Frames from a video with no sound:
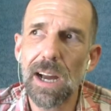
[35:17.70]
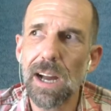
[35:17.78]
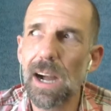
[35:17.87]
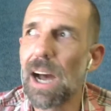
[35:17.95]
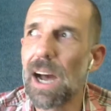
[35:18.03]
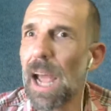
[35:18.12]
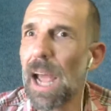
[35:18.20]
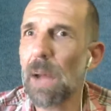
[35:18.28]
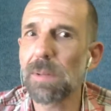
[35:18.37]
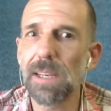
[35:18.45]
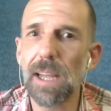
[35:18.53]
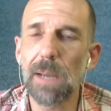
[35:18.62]

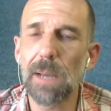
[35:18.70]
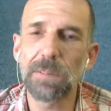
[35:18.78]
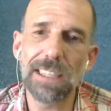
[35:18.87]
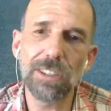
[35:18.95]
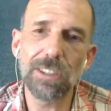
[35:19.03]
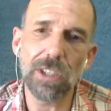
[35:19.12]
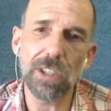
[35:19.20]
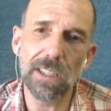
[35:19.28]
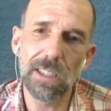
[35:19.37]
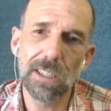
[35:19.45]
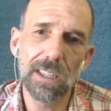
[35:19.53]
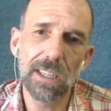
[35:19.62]
Captain
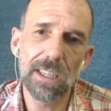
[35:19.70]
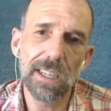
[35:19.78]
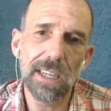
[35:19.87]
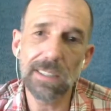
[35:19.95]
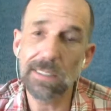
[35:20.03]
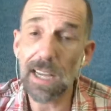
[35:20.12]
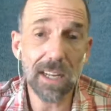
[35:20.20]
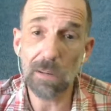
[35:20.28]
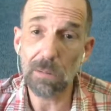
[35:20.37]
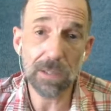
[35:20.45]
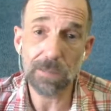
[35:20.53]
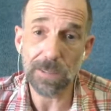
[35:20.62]
Abstention. It's not
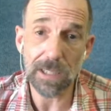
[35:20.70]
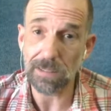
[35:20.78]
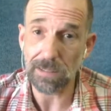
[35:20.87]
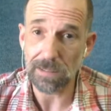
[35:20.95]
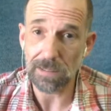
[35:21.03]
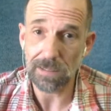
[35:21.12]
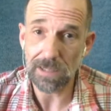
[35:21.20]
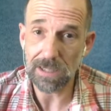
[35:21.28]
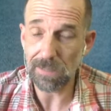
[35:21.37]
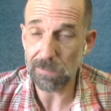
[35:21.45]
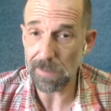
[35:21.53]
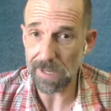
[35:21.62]
going to work for us.
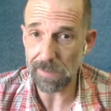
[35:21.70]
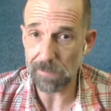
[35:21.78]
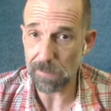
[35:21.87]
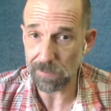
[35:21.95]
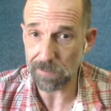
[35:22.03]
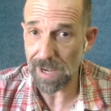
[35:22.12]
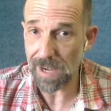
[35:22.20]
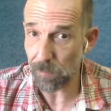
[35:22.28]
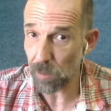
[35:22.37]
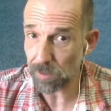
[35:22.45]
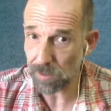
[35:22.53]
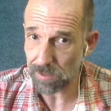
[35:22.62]
If we're trying to
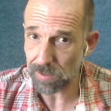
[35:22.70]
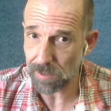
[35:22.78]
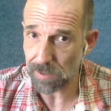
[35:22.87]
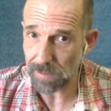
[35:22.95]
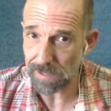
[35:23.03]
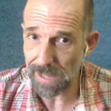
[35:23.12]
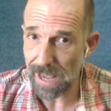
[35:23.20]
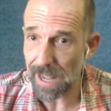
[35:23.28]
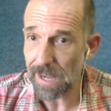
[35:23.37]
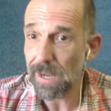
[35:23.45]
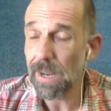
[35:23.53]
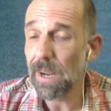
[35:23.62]
force ourselves to be
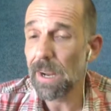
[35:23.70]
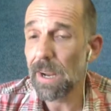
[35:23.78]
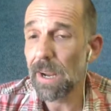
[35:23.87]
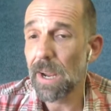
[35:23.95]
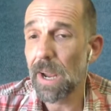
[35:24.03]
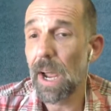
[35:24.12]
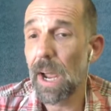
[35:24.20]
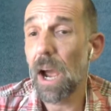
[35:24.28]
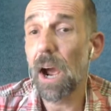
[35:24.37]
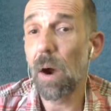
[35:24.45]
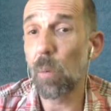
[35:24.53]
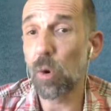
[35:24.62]
that,
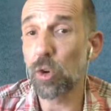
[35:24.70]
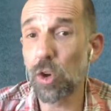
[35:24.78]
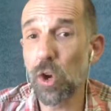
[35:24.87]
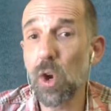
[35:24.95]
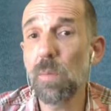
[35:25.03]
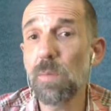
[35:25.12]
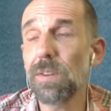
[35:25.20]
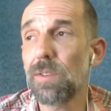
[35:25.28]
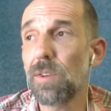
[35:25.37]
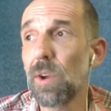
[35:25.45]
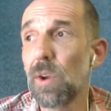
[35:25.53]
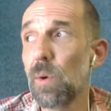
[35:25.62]
we're
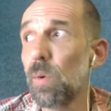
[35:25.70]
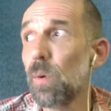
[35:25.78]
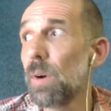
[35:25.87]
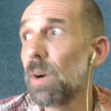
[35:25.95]
doomed to,